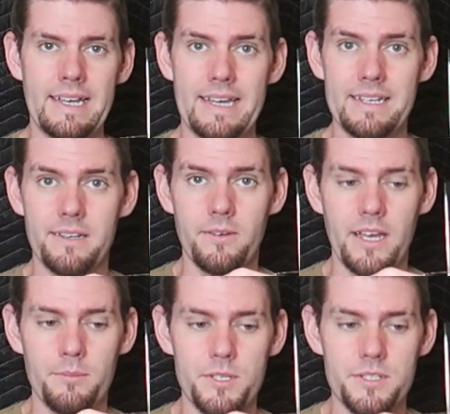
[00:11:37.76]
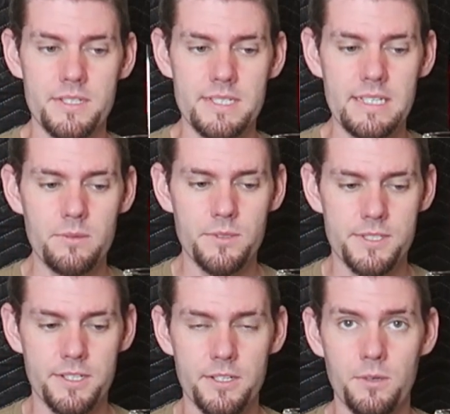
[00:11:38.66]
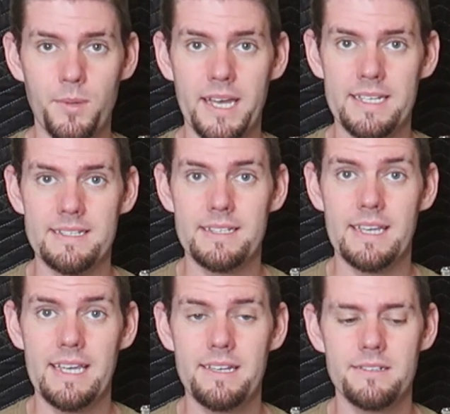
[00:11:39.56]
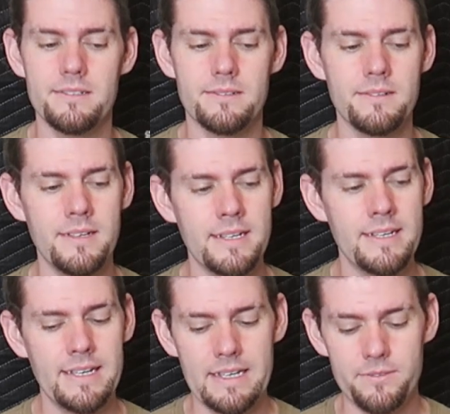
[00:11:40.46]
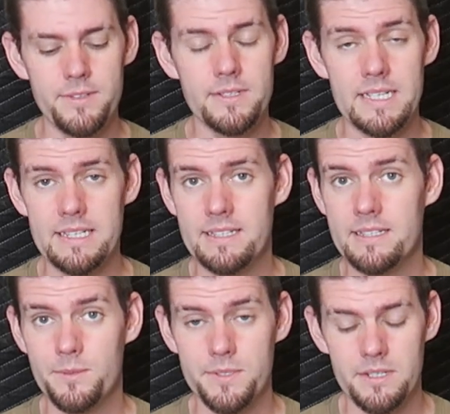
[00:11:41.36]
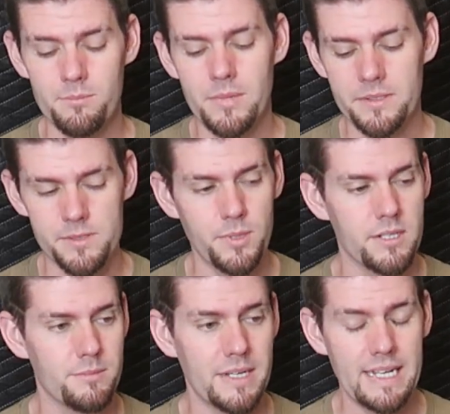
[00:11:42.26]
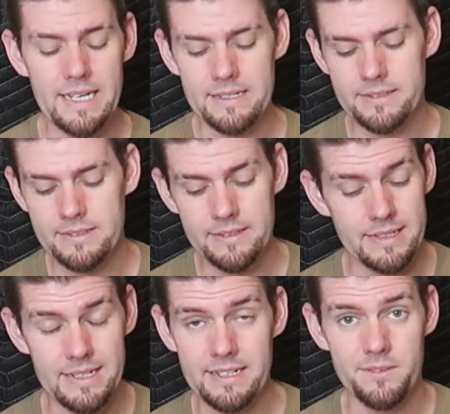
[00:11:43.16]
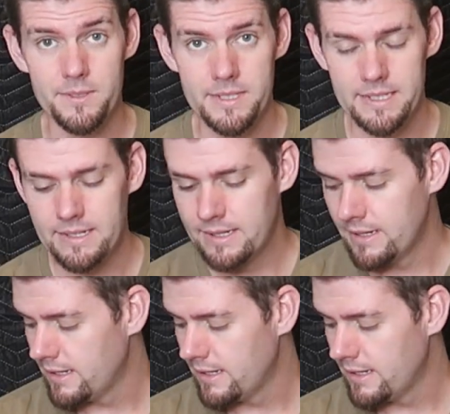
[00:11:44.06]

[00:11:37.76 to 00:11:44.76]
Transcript: I didn't know how much of this heat was going to go back into the handle and feel like the thing was going to melt apart in my hand, and it never did.